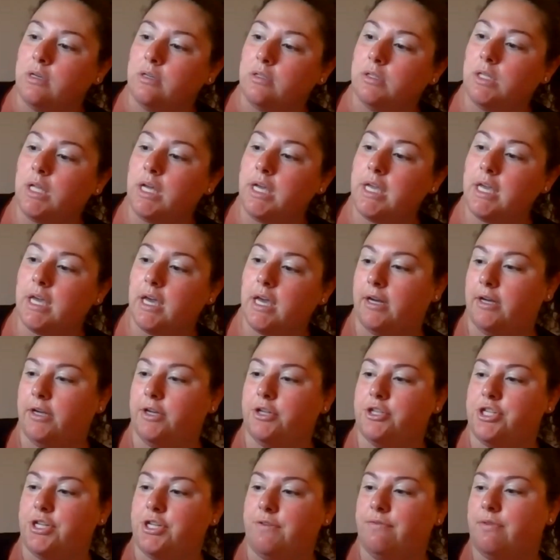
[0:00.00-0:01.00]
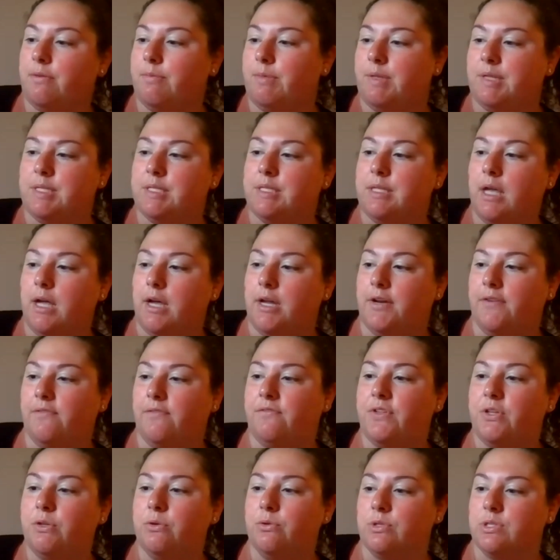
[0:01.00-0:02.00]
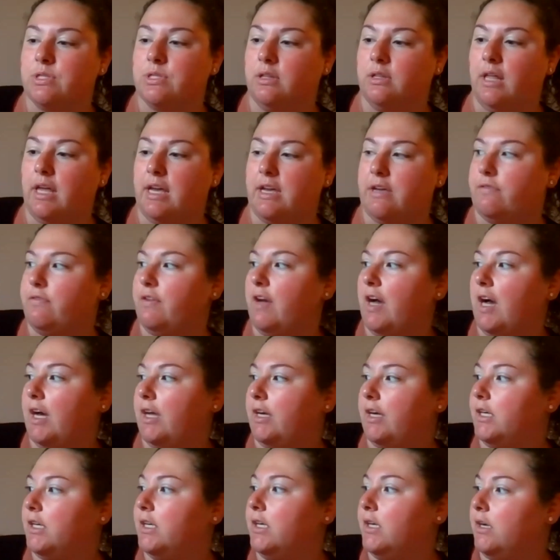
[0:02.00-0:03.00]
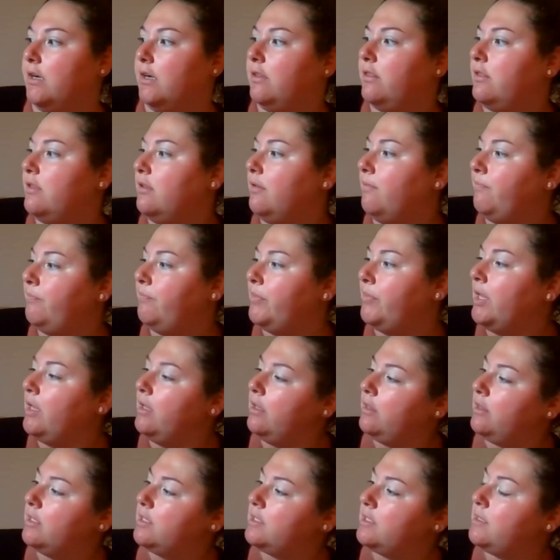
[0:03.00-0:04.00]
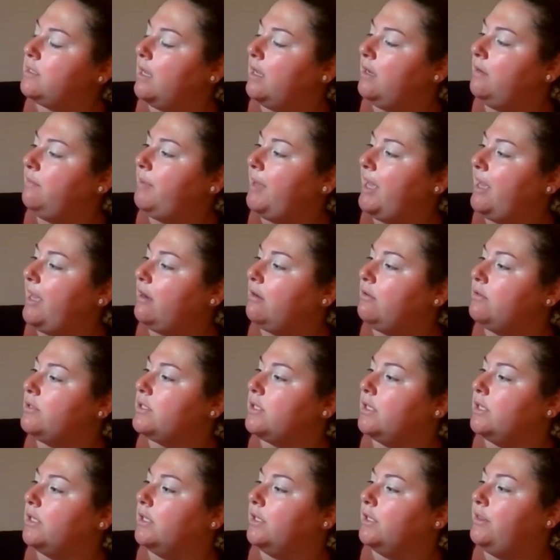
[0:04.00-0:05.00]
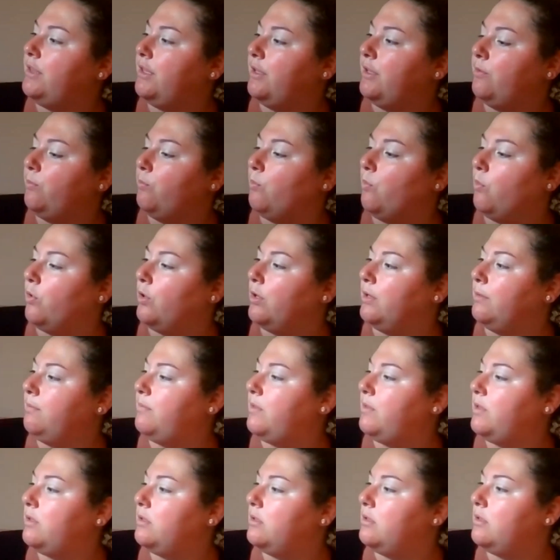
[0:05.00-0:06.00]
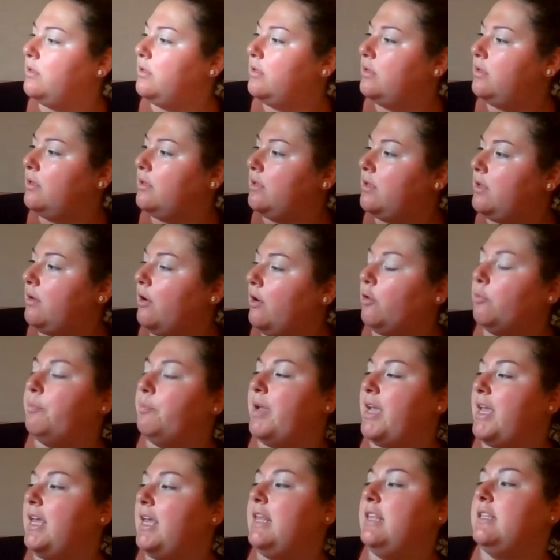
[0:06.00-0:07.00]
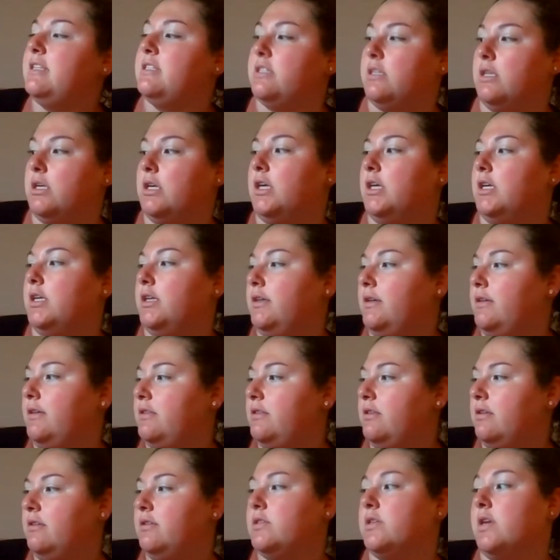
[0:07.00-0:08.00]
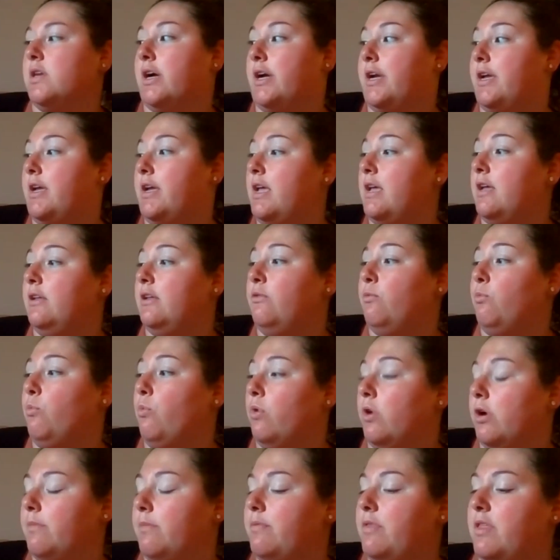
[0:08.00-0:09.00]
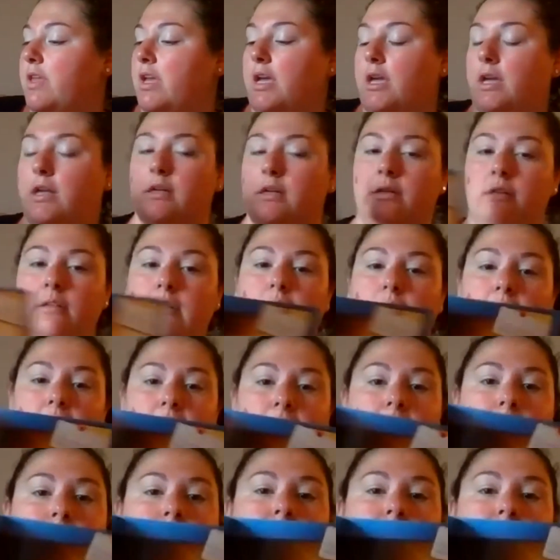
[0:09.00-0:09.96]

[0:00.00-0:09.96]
Light energy from the sun fuels life on Earth. The sun battles Earth in warmth, or bathes Earth, in warmth and light.